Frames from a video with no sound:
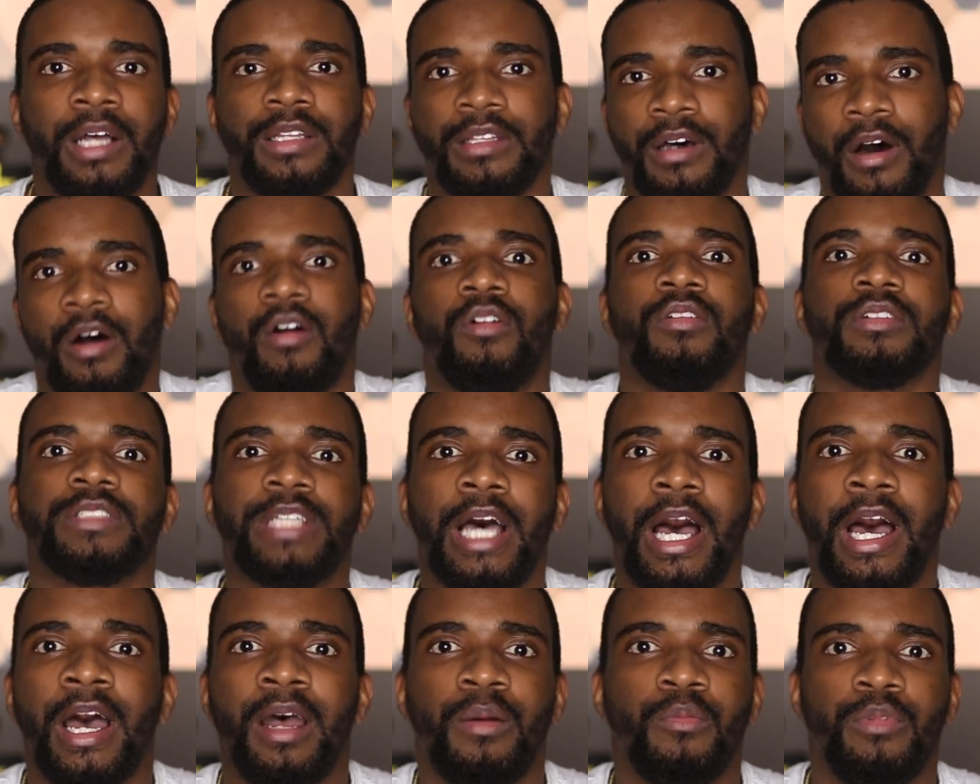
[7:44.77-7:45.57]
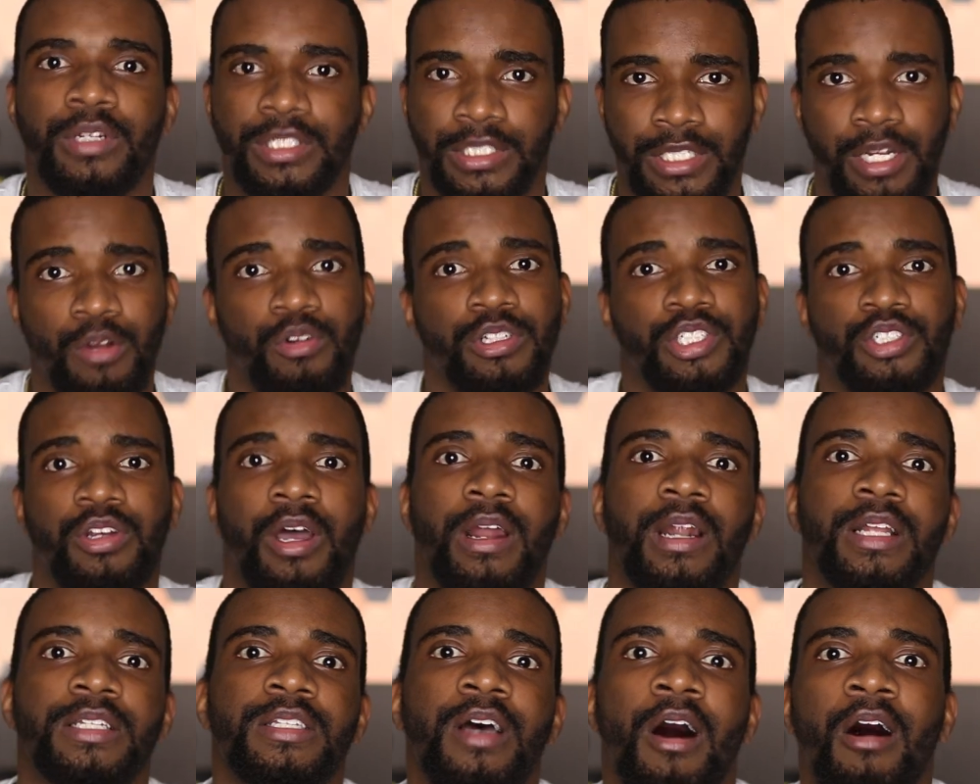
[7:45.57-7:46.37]
The whole time when she was
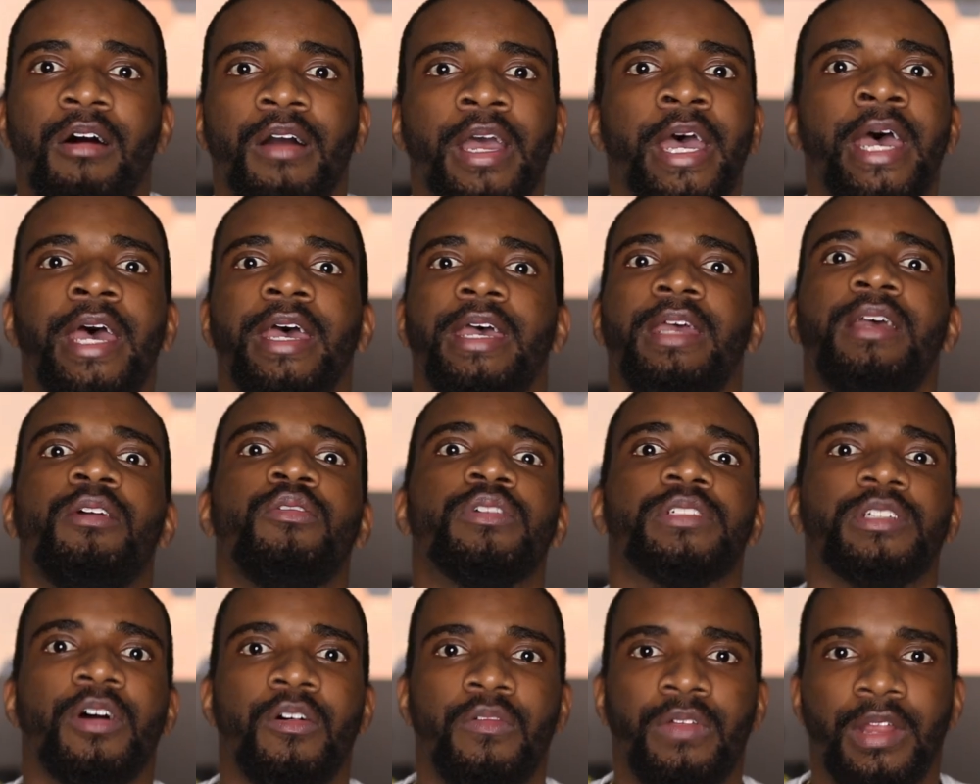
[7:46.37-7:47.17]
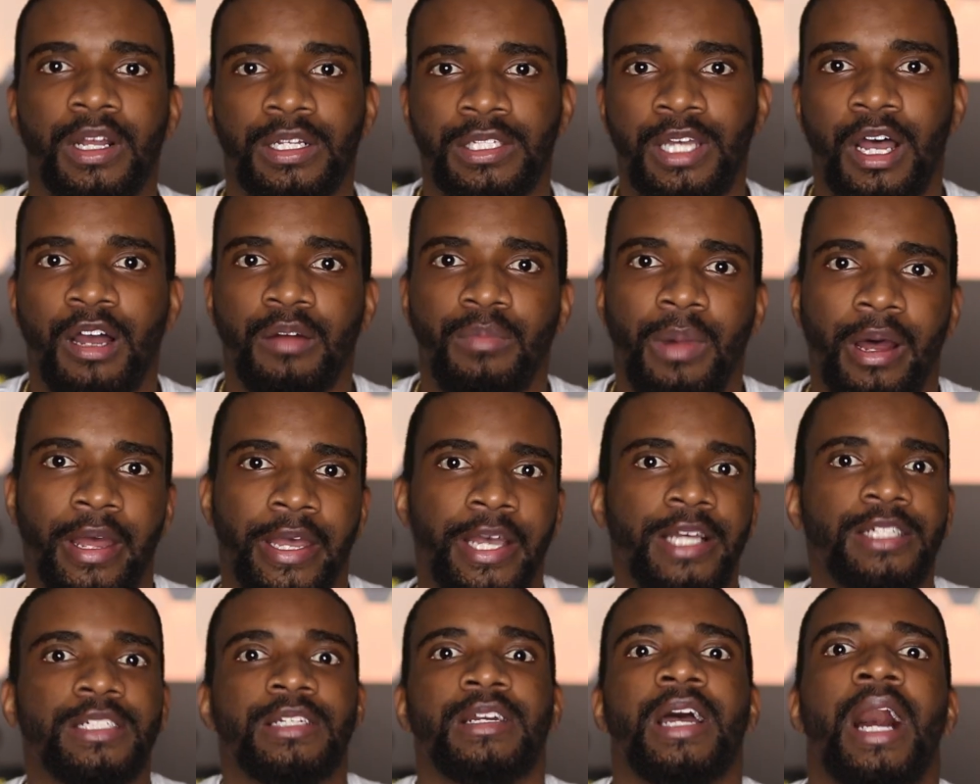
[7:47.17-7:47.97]
trying to talk, he was over there talking about
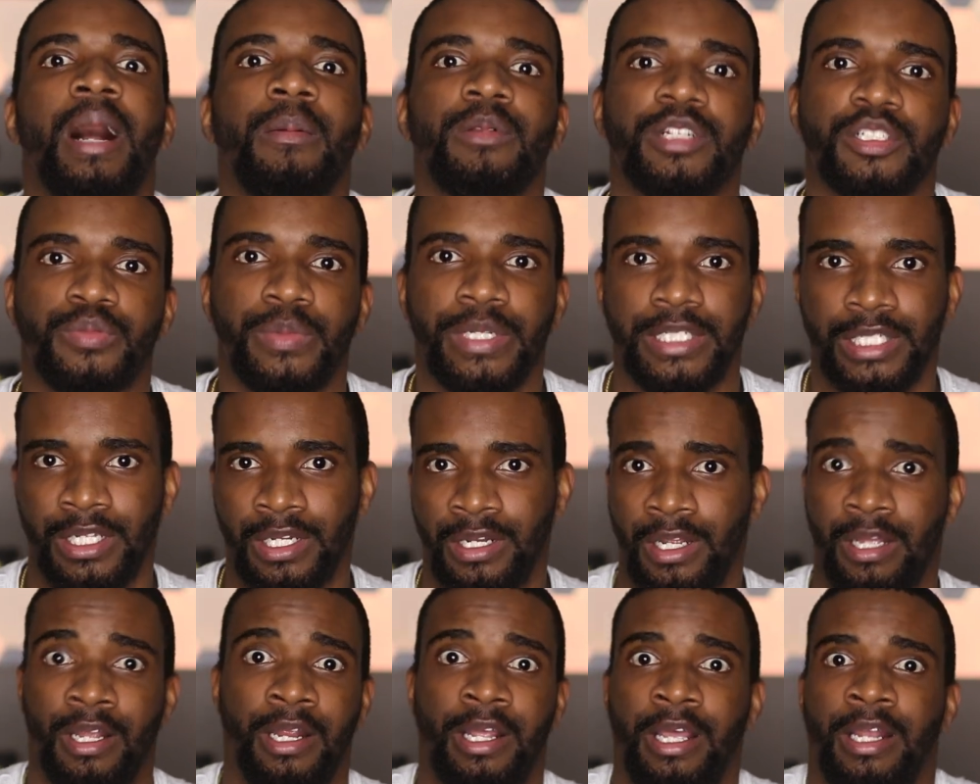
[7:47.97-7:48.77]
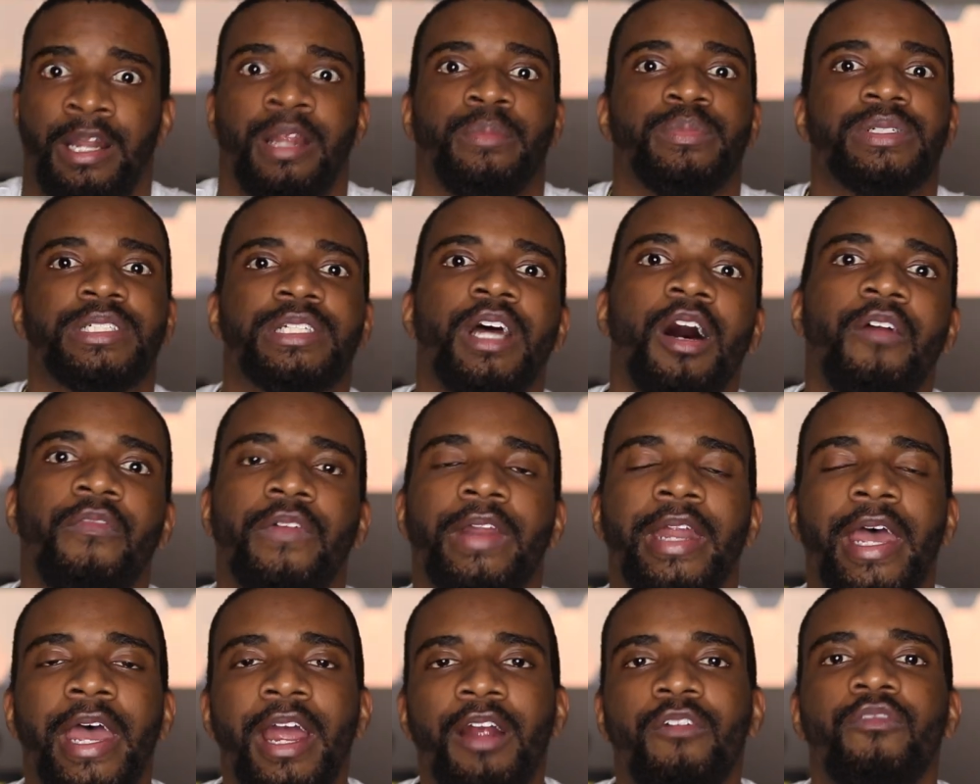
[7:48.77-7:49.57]
his accomplishments and, and, and himself
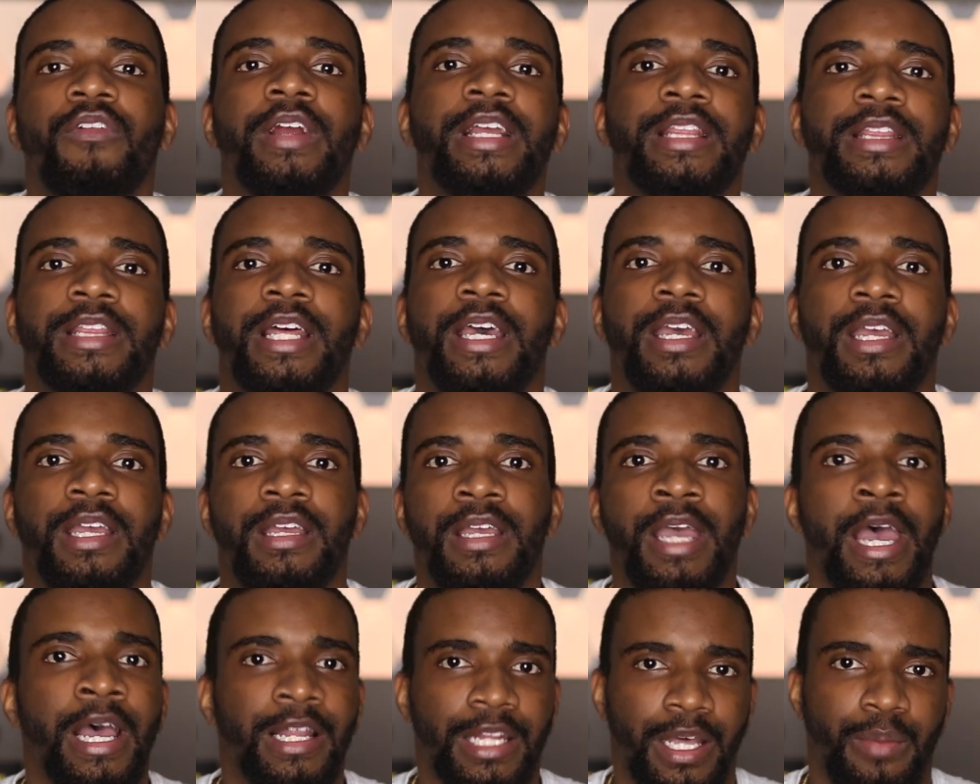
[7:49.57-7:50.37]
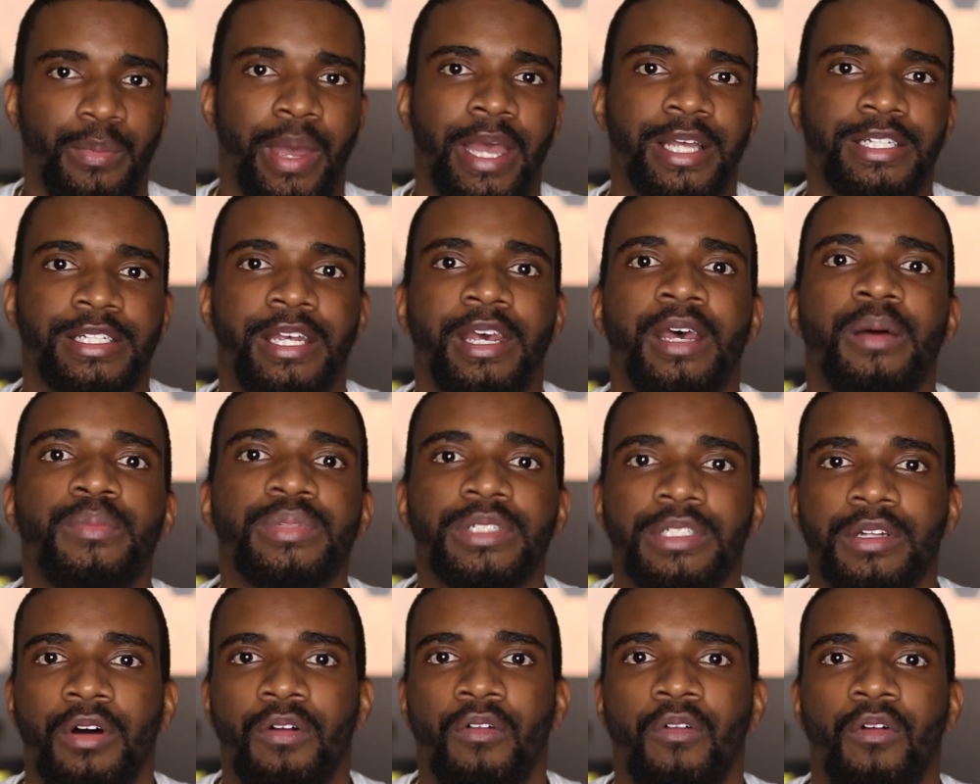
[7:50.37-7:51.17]
and everything that makes him
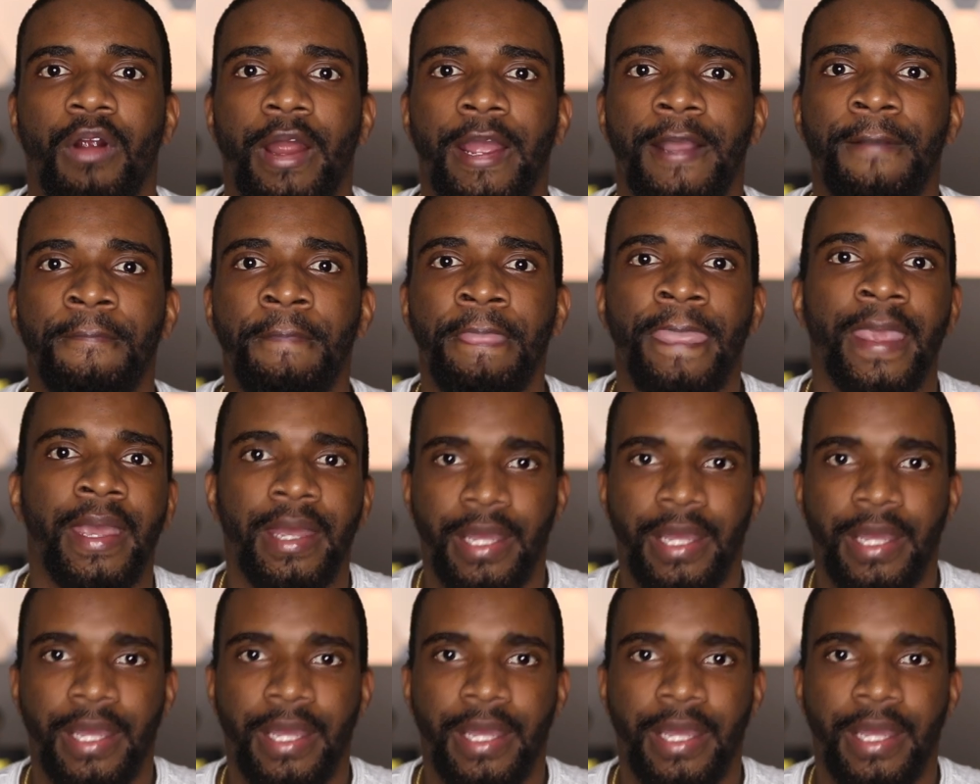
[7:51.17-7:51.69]
so great.